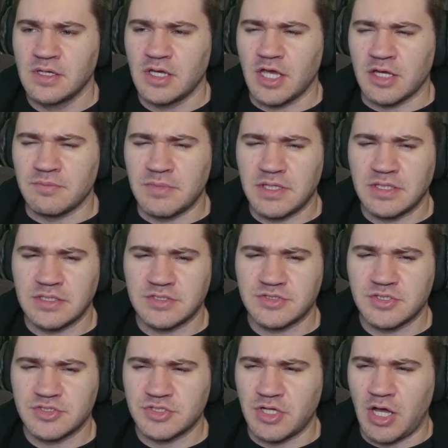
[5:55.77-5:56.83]
and making
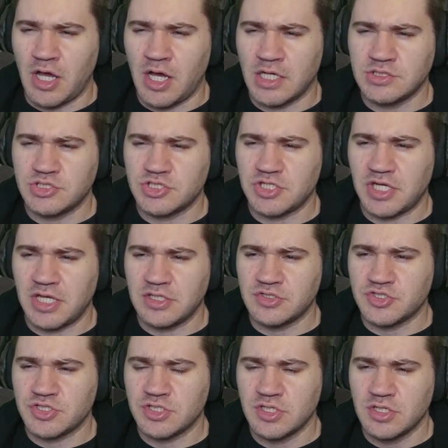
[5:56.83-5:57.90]
such an odd
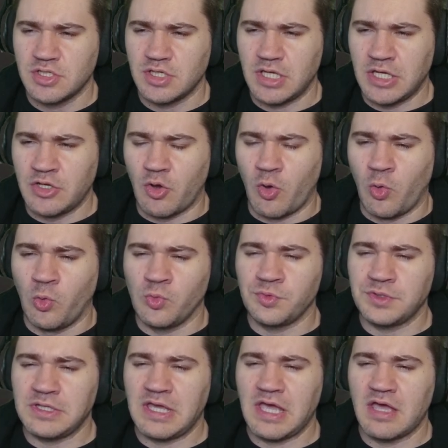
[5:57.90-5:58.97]
change in
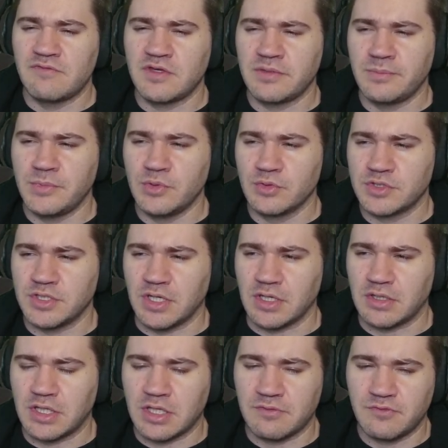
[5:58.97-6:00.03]
only having Mule Kick?
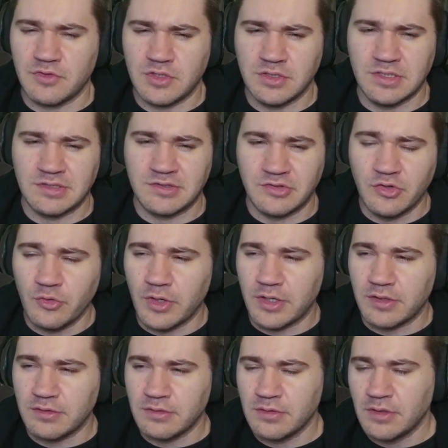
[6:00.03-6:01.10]
Like, if you're gonna do
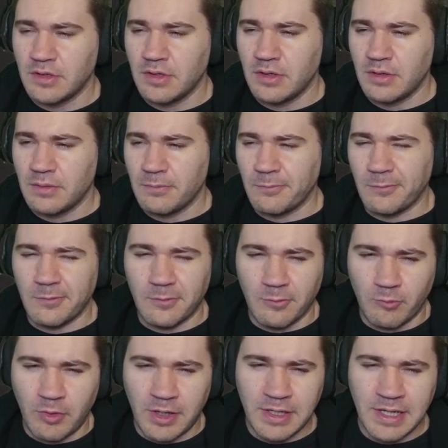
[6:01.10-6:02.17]
it,
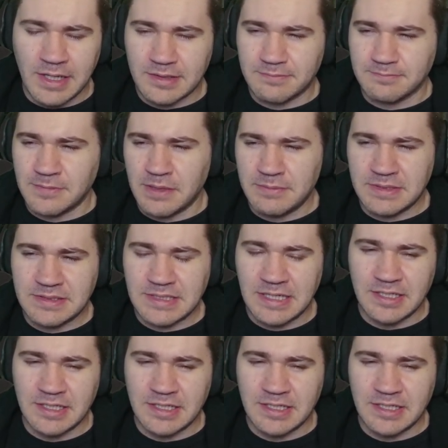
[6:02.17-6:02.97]
why not maybe kind